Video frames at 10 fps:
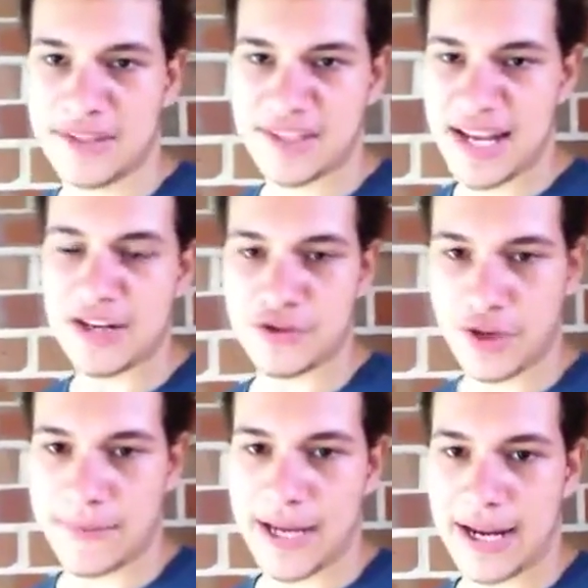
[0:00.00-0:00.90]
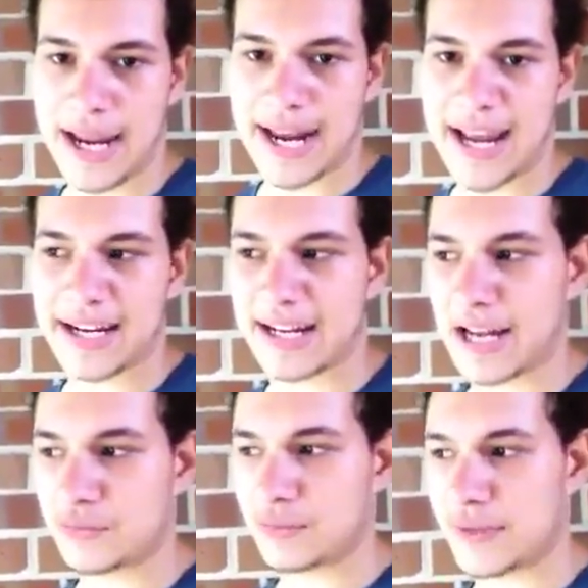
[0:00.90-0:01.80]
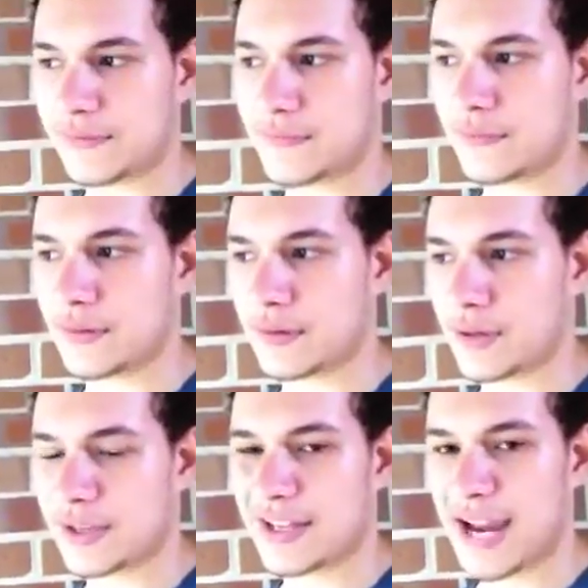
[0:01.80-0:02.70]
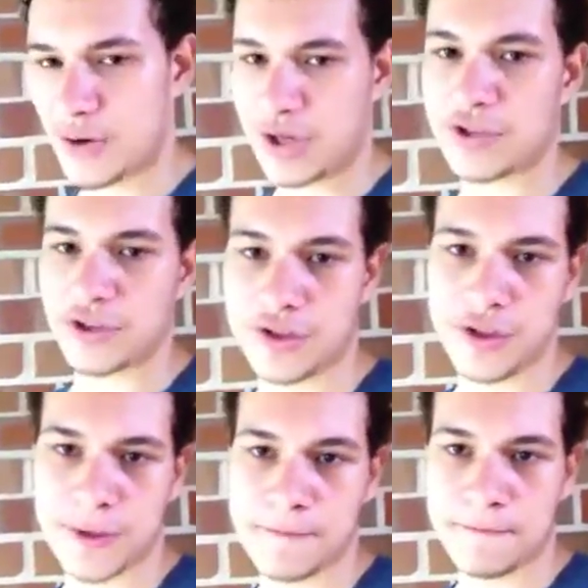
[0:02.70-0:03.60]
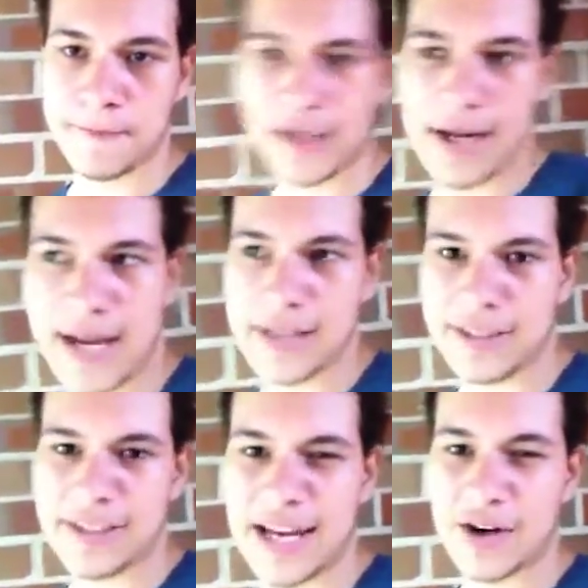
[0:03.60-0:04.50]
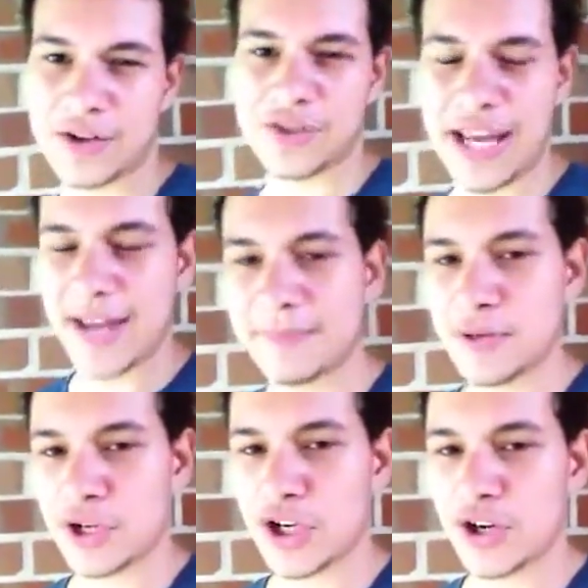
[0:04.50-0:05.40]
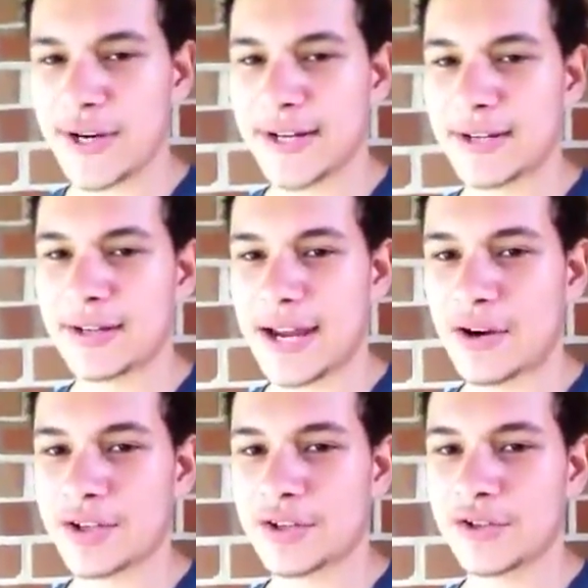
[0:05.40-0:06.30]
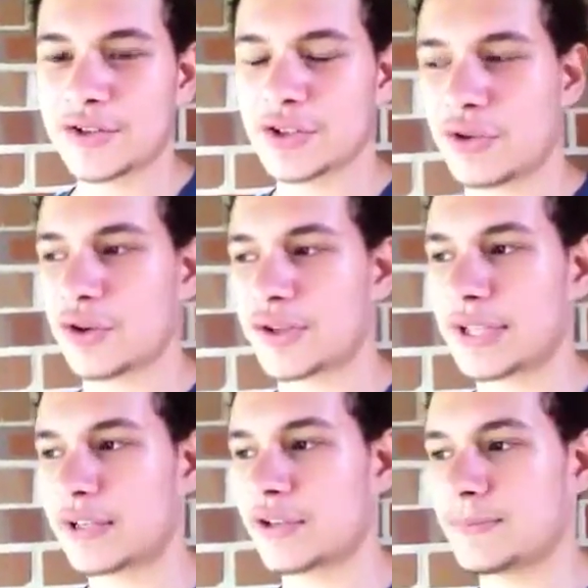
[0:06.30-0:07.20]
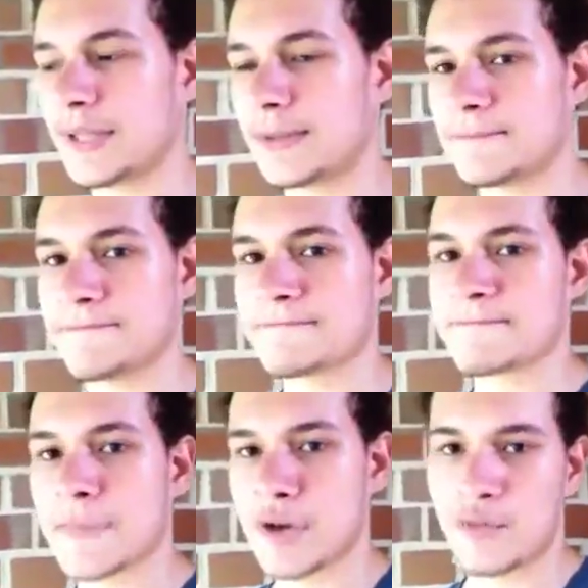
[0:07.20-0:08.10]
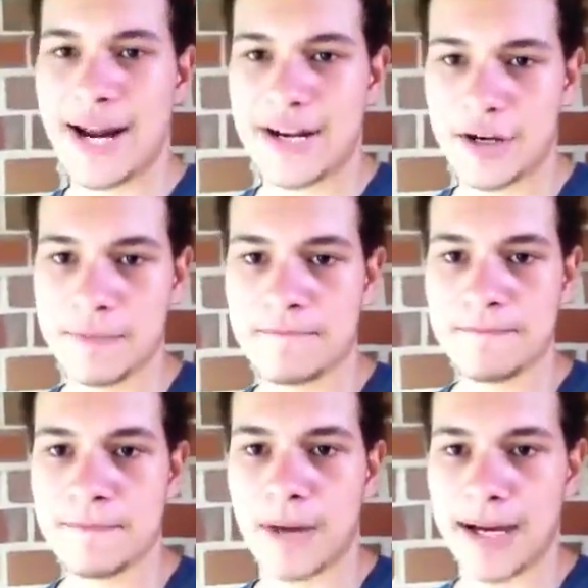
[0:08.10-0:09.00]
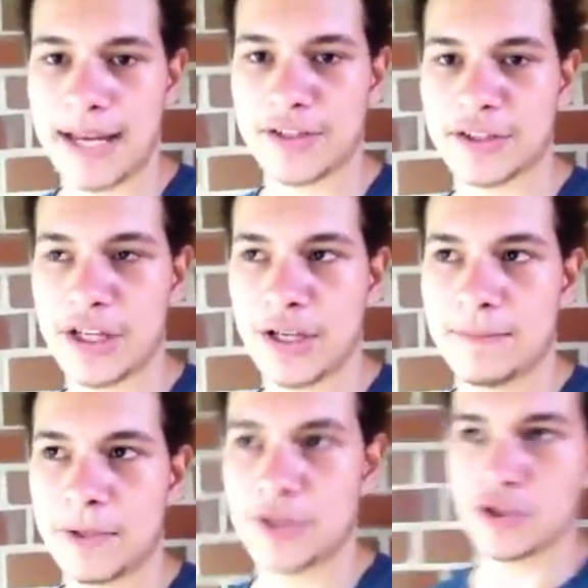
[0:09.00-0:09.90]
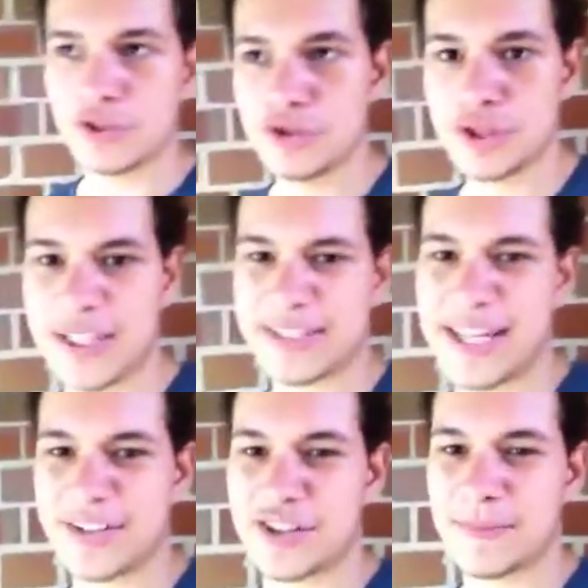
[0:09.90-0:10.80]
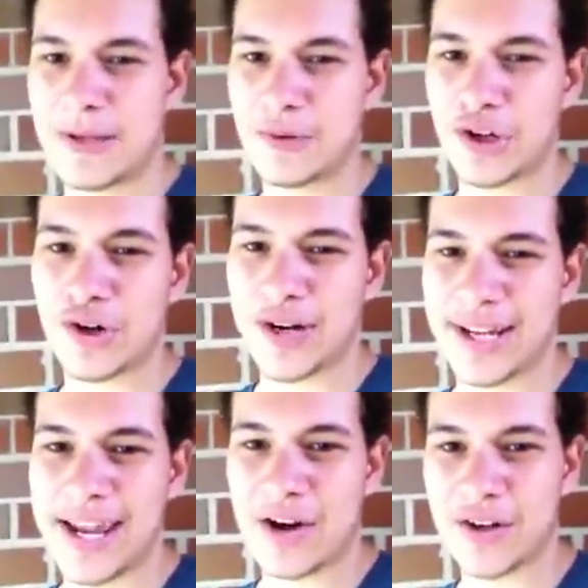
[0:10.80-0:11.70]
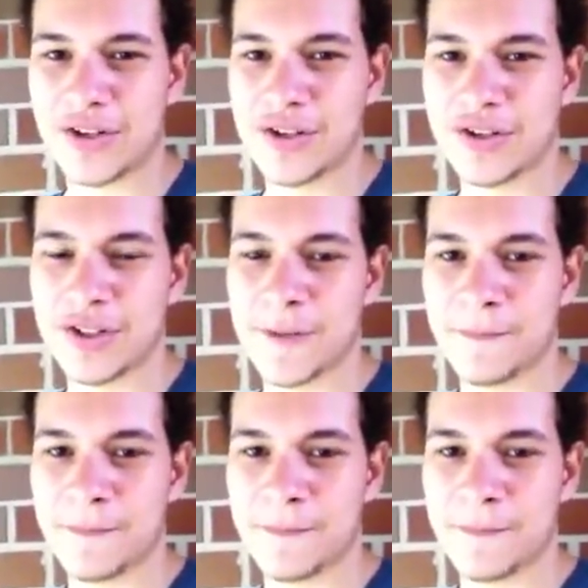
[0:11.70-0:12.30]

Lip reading: daydreaming and hanging out with characters. And these characters can be recurring characters, or they could be random, I guess. But usually it tends to be recurring characters.